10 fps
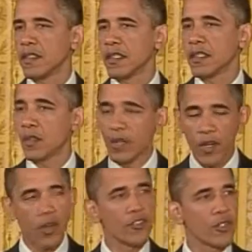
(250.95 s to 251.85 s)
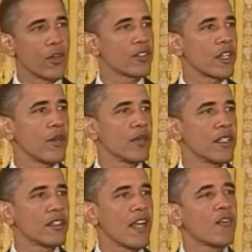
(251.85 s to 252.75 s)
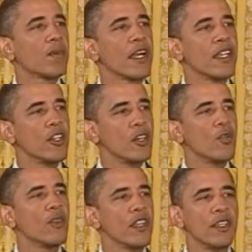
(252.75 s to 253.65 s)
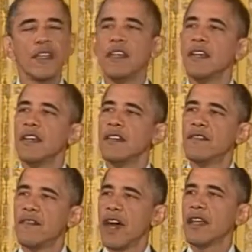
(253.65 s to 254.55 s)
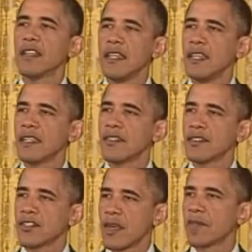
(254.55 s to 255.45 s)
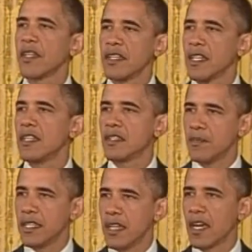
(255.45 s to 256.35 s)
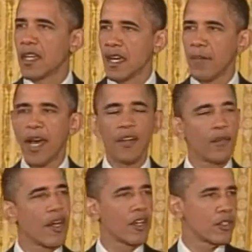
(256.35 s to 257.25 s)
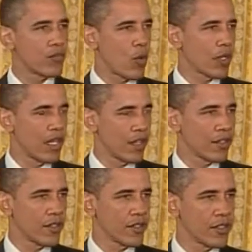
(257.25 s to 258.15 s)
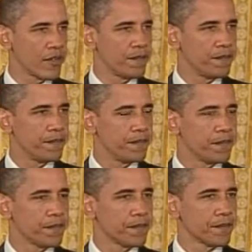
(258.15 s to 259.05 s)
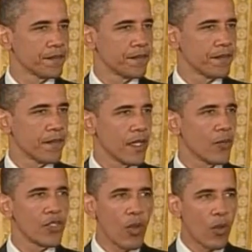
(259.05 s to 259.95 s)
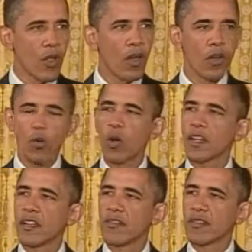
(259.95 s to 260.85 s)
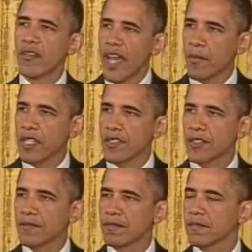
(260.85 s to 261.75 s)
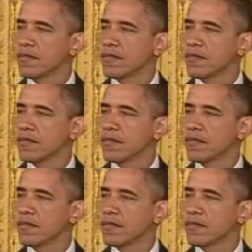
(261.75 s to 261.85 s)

including our insurance companies, everybody knew that finally something needed to be done about America's broken healthcare system. It was no longer working for families